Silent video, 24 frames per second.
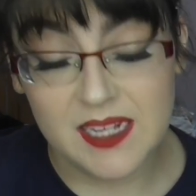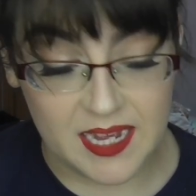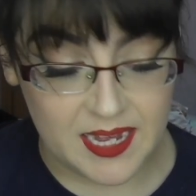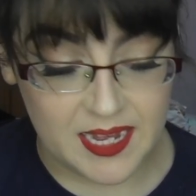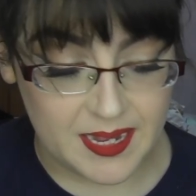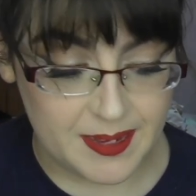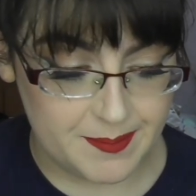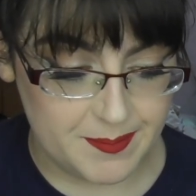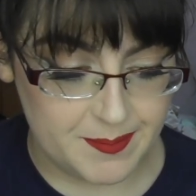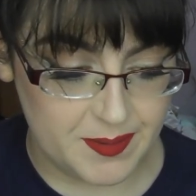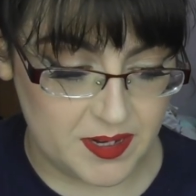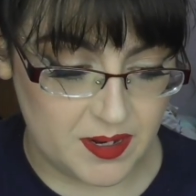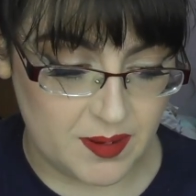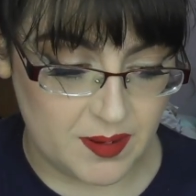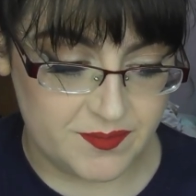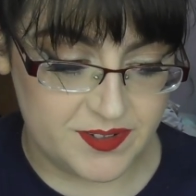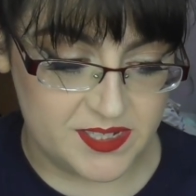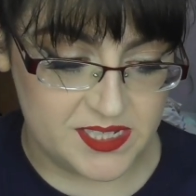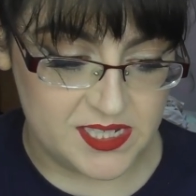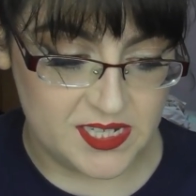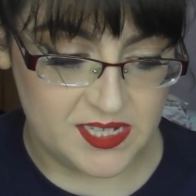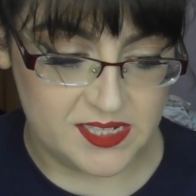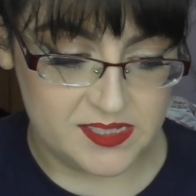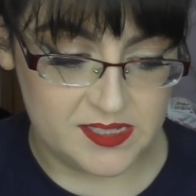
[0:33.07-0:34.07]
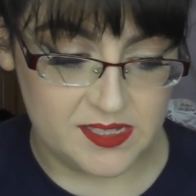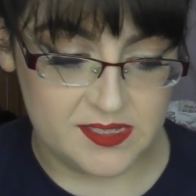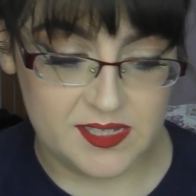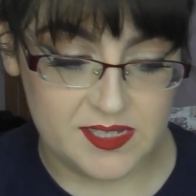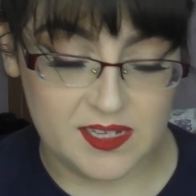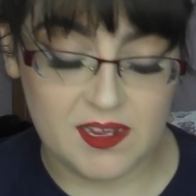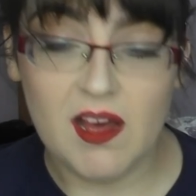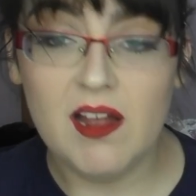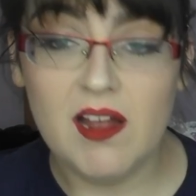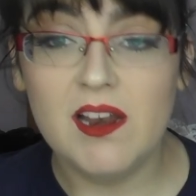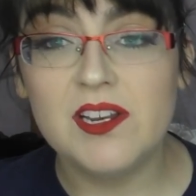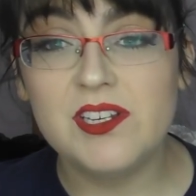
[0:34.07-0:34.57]
And obviously as a
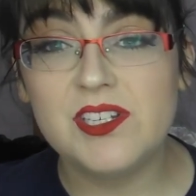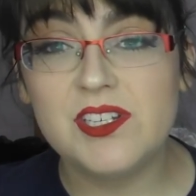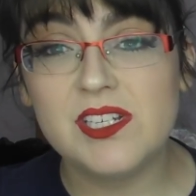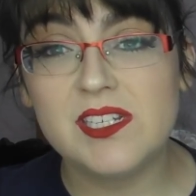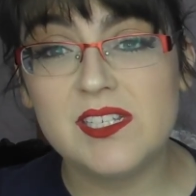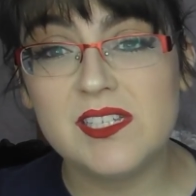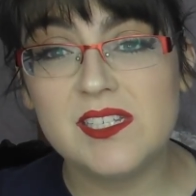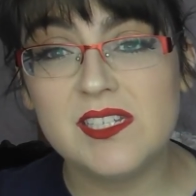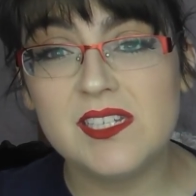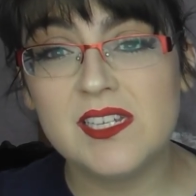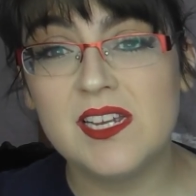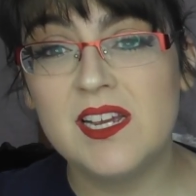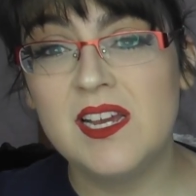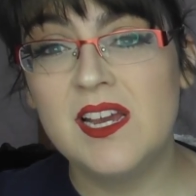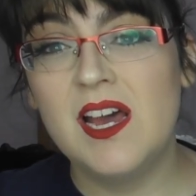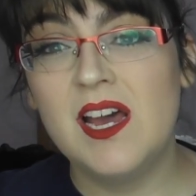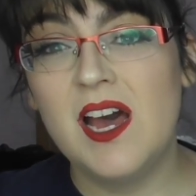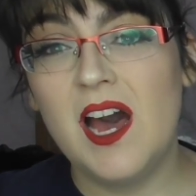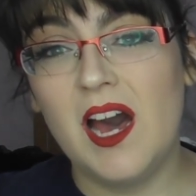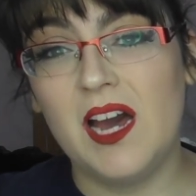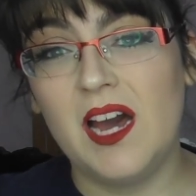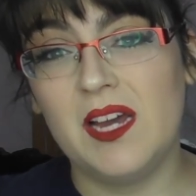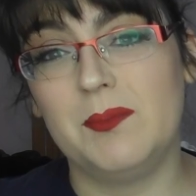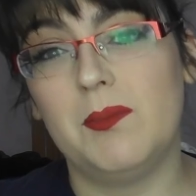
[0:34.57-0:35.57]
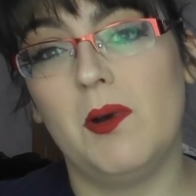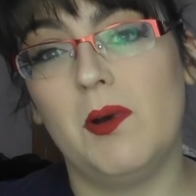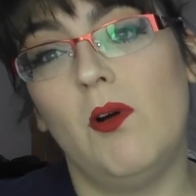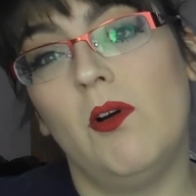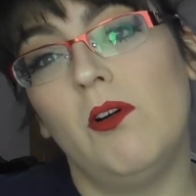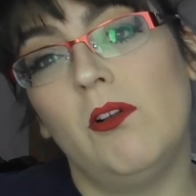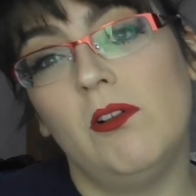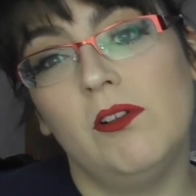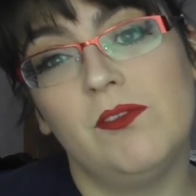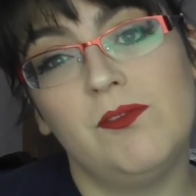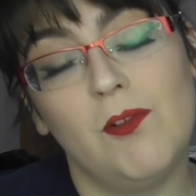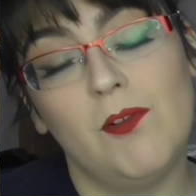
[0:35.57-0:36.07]
psychologist, I'm
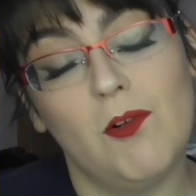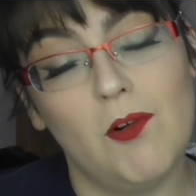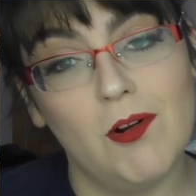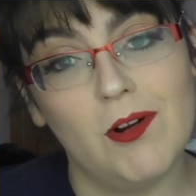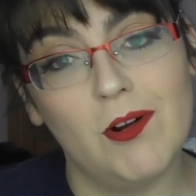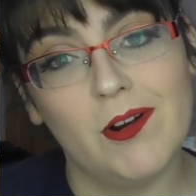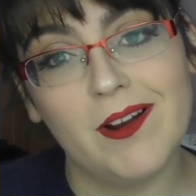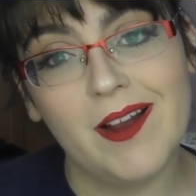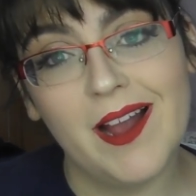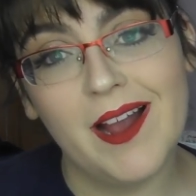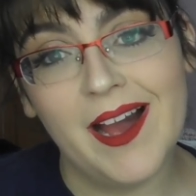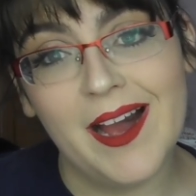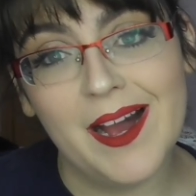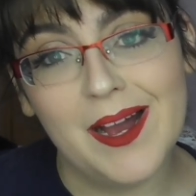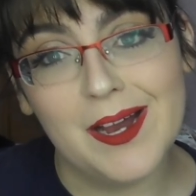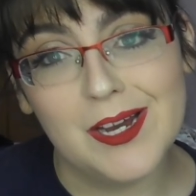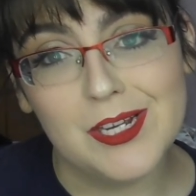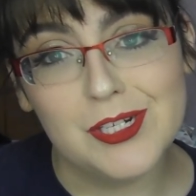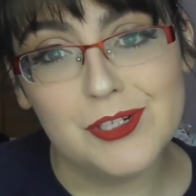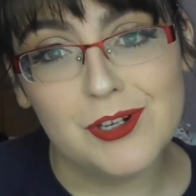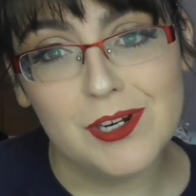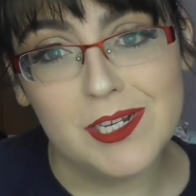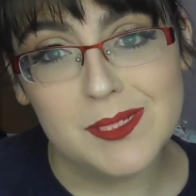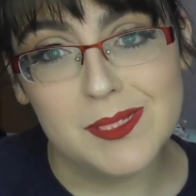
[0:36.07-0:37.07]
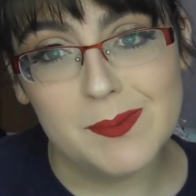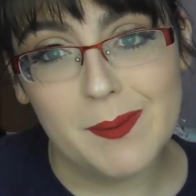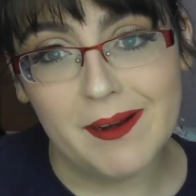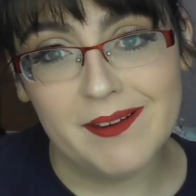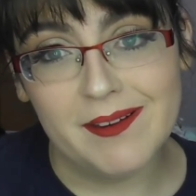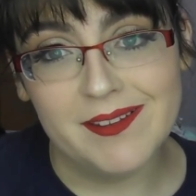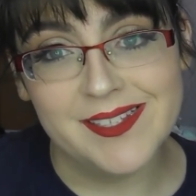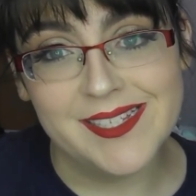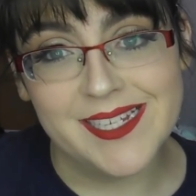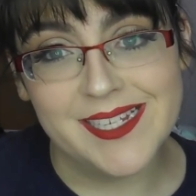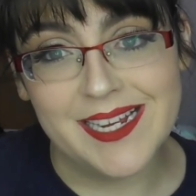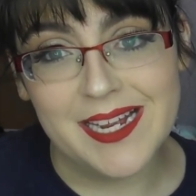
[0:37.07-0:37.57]
all for
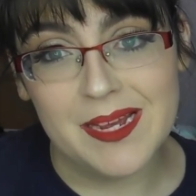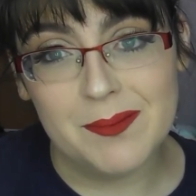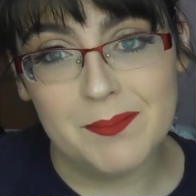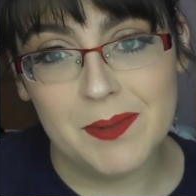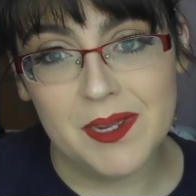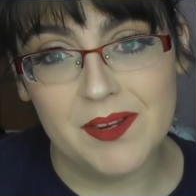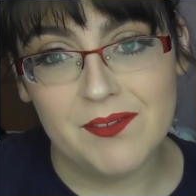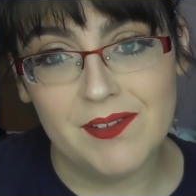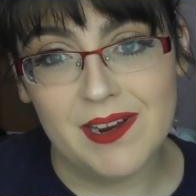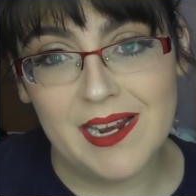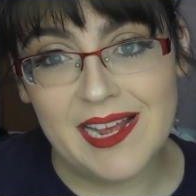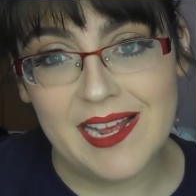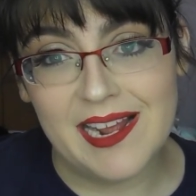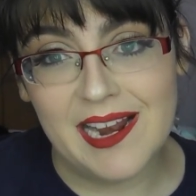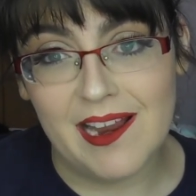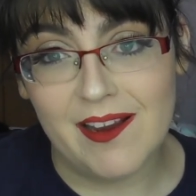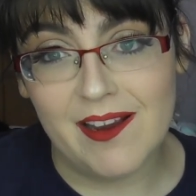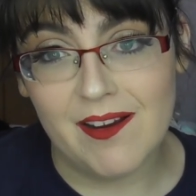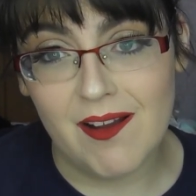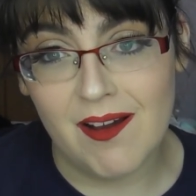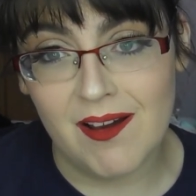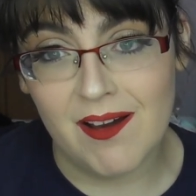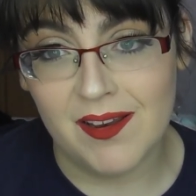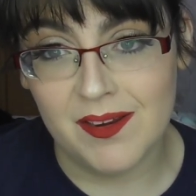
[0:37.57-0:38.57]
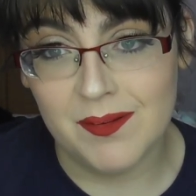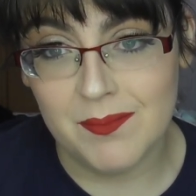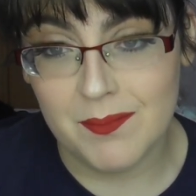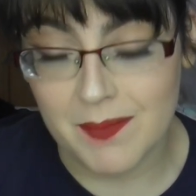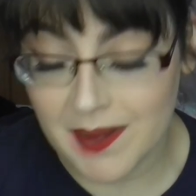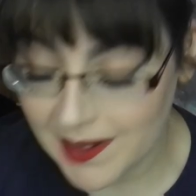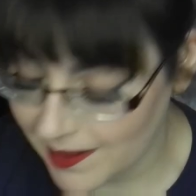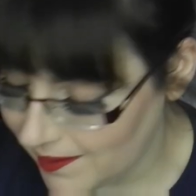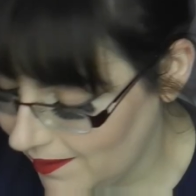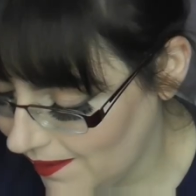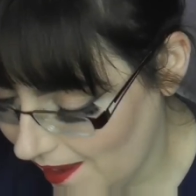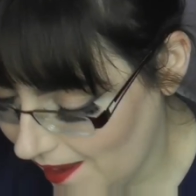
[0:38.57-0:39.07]
transparency and being really clear on
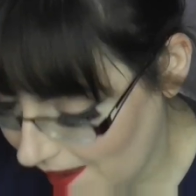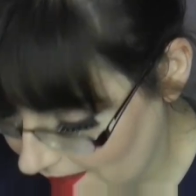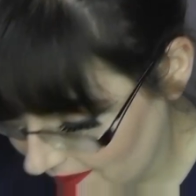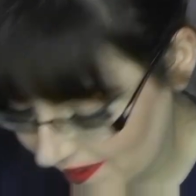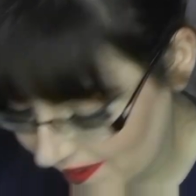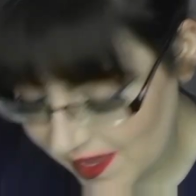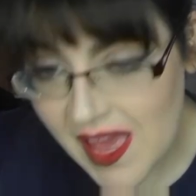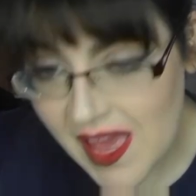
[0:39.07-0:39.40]
mental health.